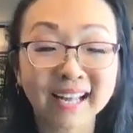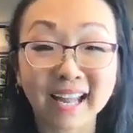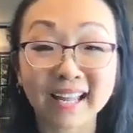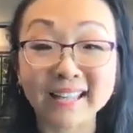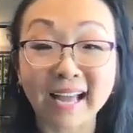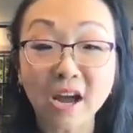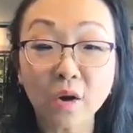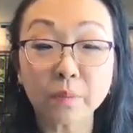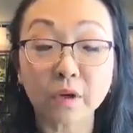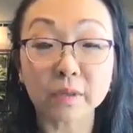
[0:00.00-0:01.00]
And now
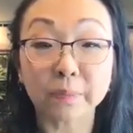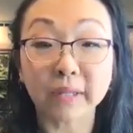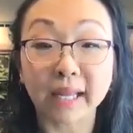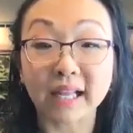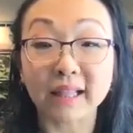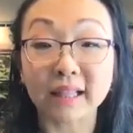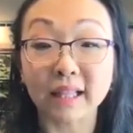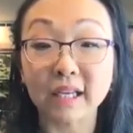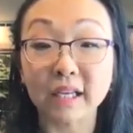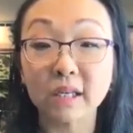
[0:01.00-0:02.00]
I'm gonna play a
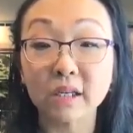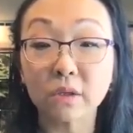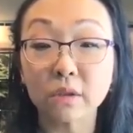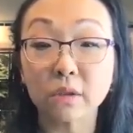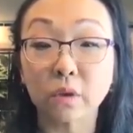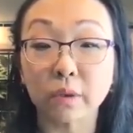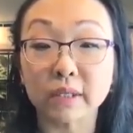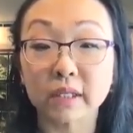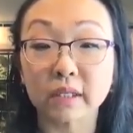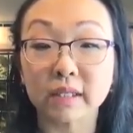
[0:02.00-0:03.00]
little low.
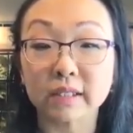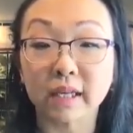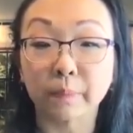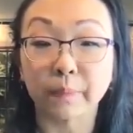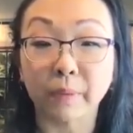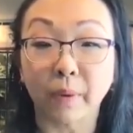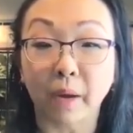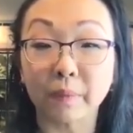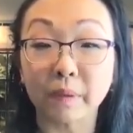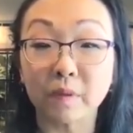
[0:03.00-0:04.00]
It's like bebop
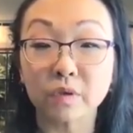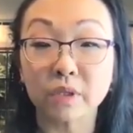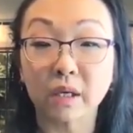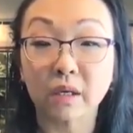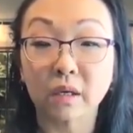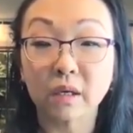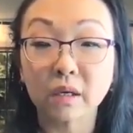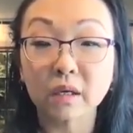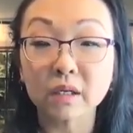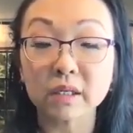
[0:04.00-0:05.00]
music,
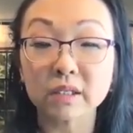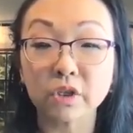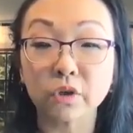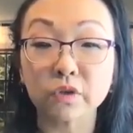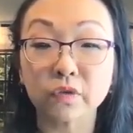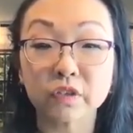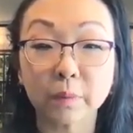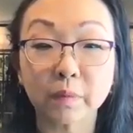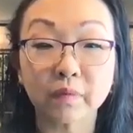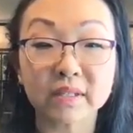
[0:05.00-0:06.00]
because for
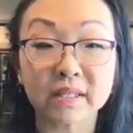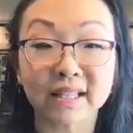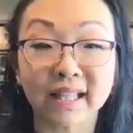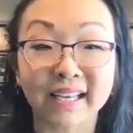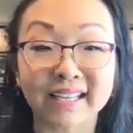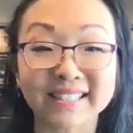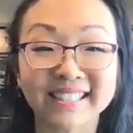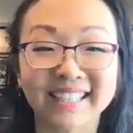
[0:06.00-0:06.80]
some of us it's late.